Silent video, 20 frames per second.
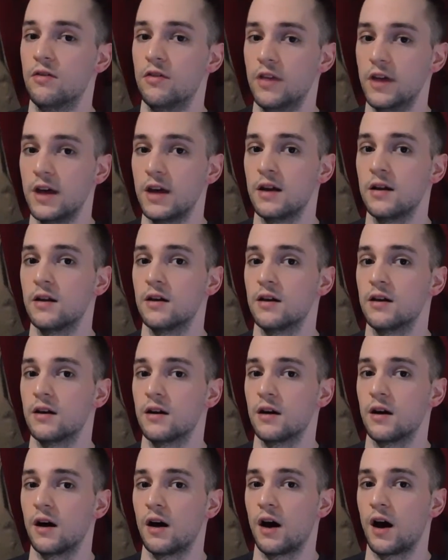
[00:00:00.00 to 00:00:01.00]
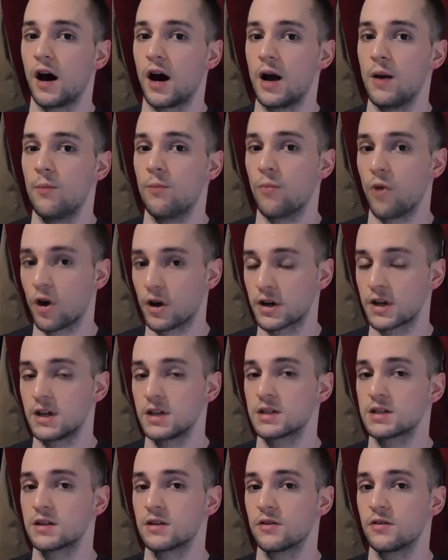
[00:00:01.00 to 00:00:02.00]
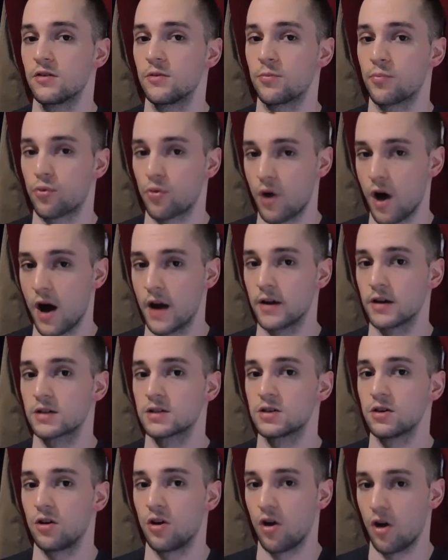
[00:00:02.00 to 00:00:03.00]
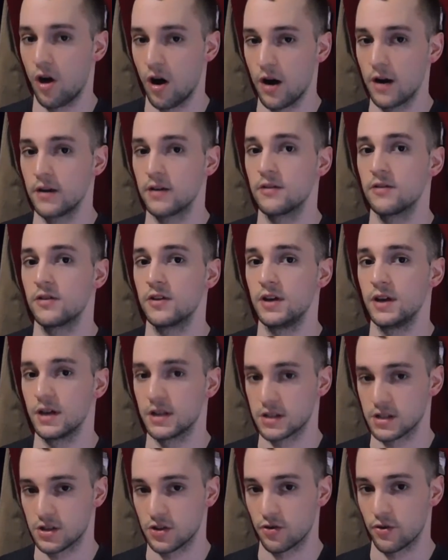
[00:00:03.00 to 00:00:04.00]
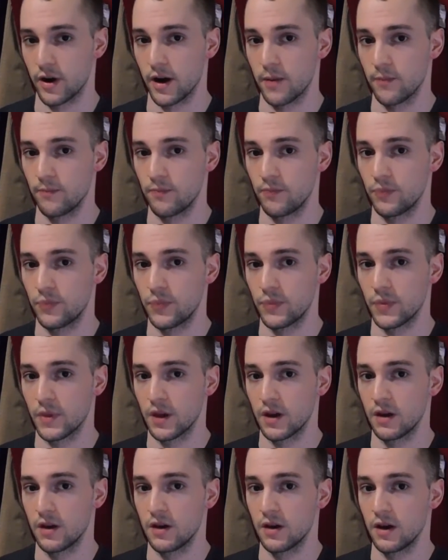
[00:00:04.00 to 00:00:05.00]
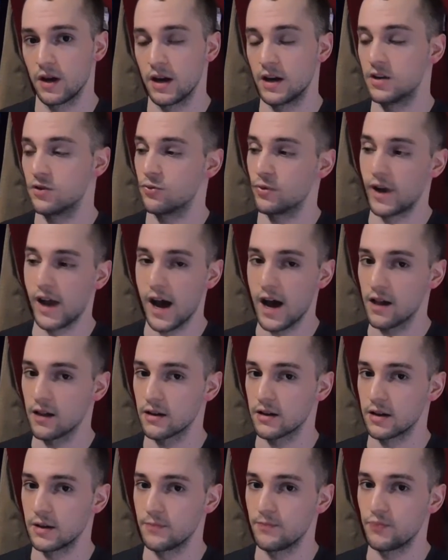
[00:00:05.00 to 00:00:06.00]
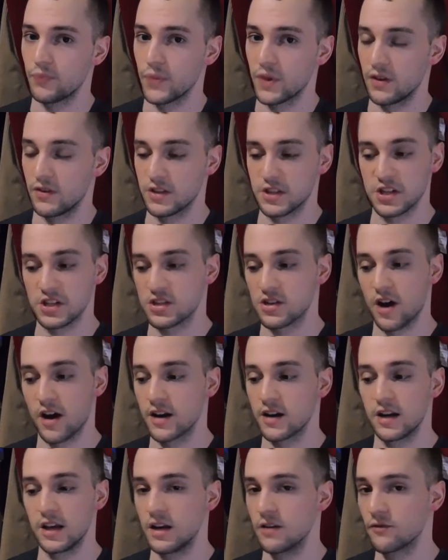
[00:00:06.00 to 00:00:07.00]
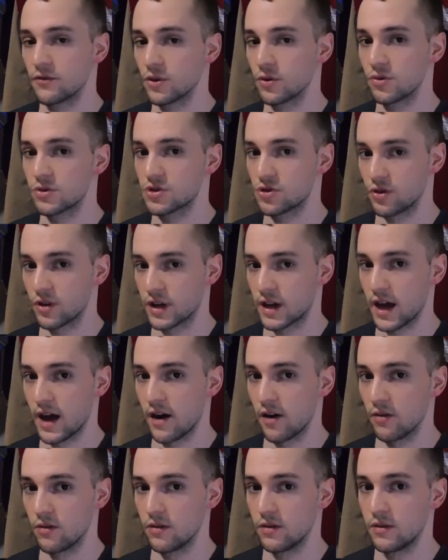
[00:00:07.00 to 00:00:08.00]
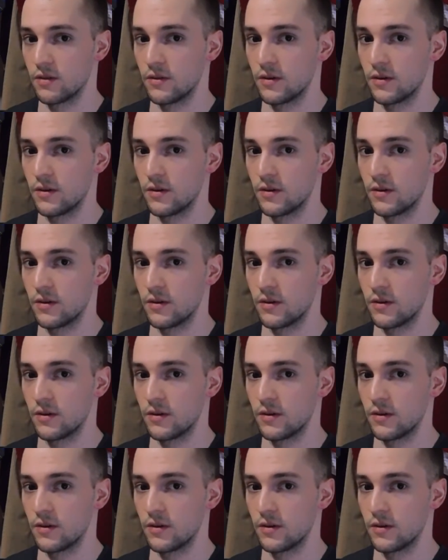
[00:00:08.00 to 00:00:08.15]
then I market the product on the Instagram. And in reality, this is not an influencer account.